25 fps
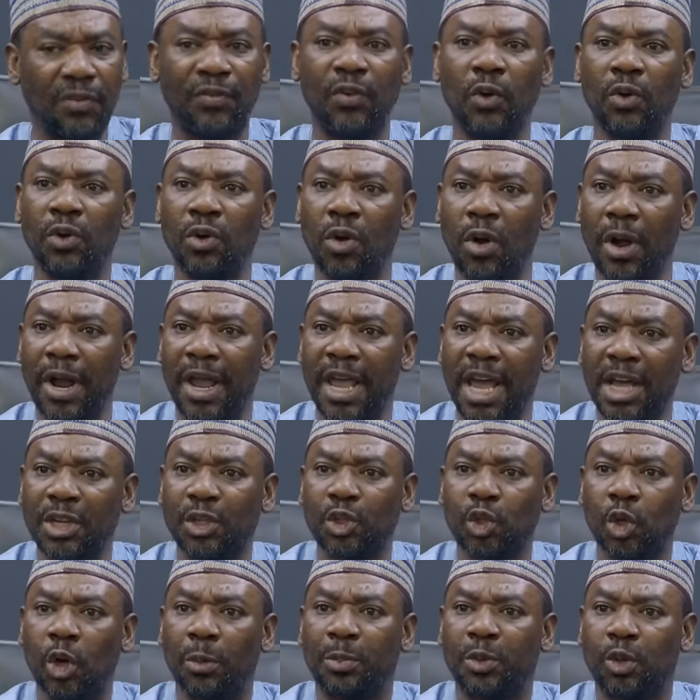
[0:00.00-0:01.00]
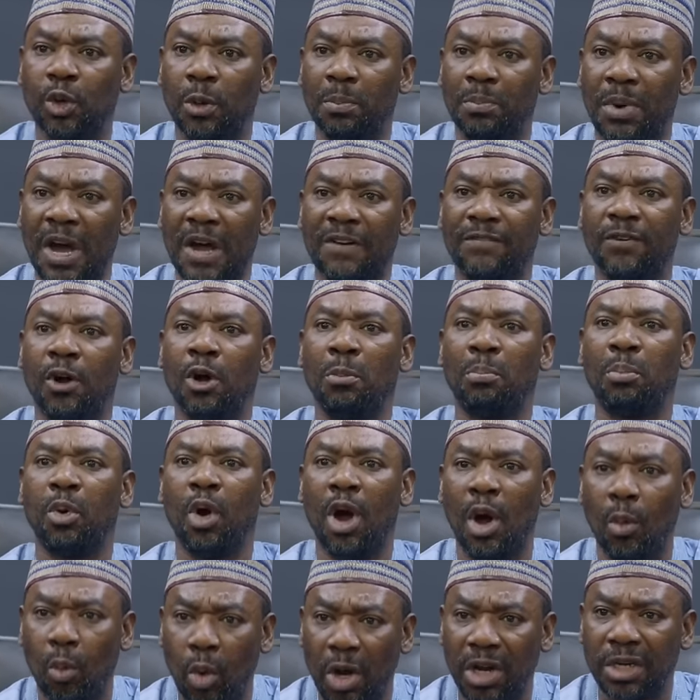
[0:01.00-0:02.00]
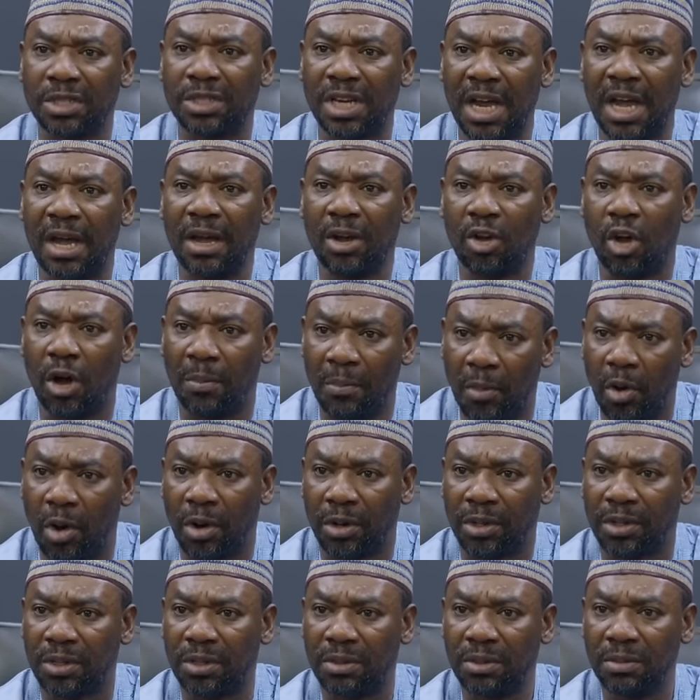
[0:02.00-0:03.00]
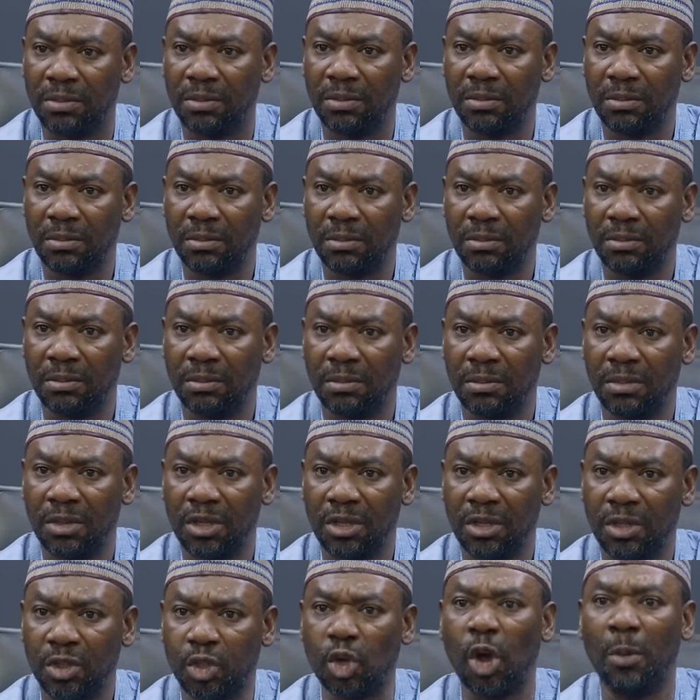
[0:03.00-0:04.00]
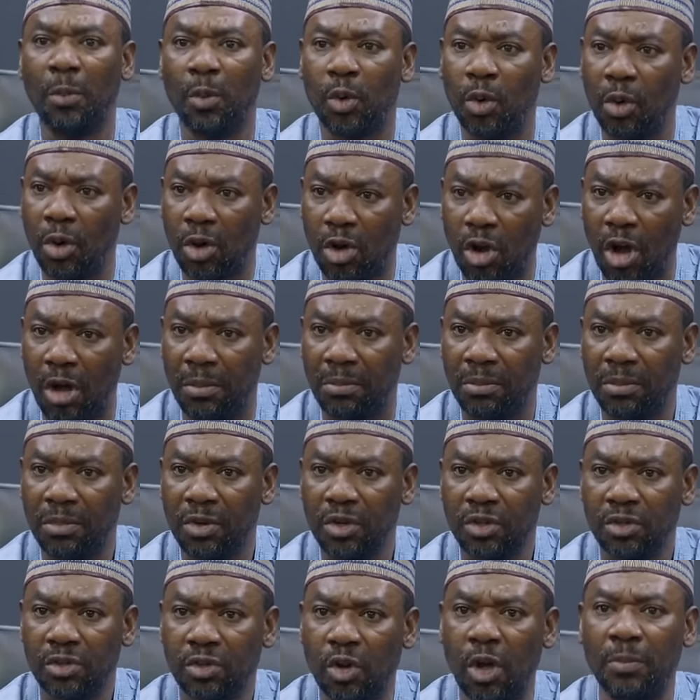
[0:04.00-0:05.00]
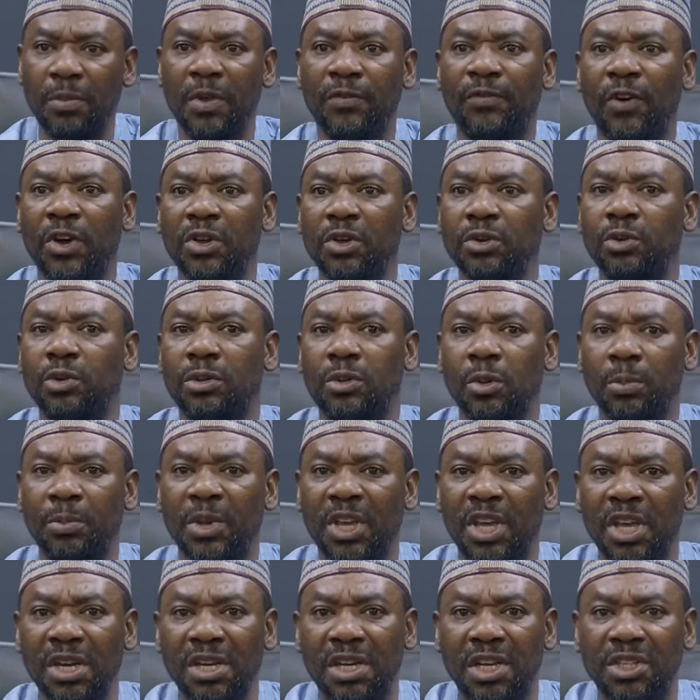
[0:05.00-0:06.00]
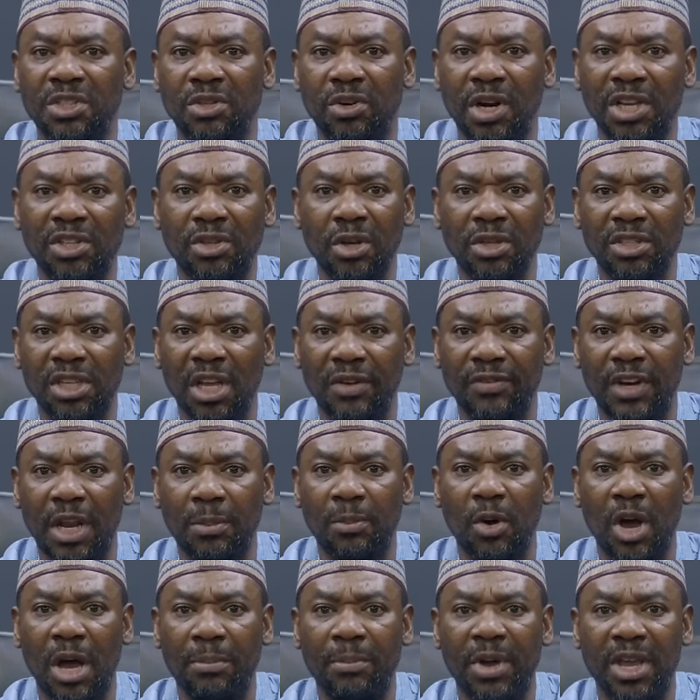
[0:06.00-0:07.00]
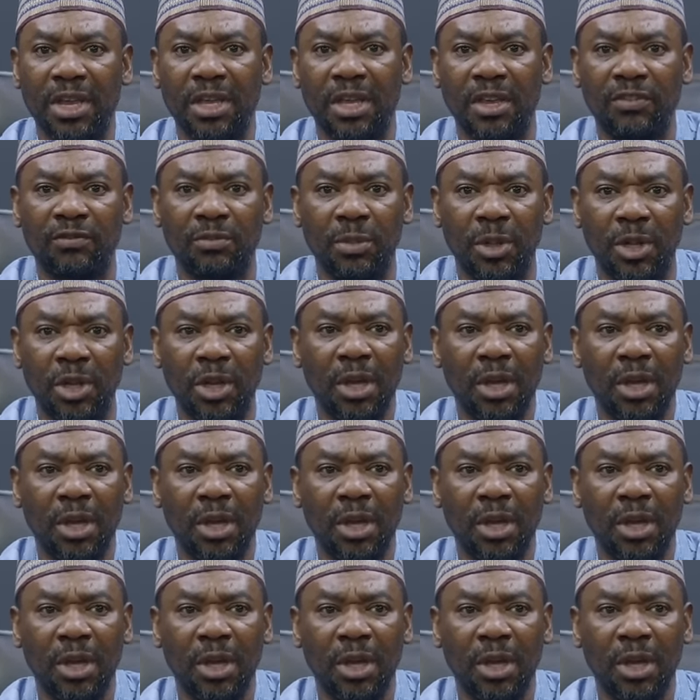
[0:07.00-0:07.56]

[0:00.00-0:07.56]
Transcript: If you not get soap to bath, pour water, come on. Soap go come. Not before you to begin disgrace yourself, neighbor, I beg, give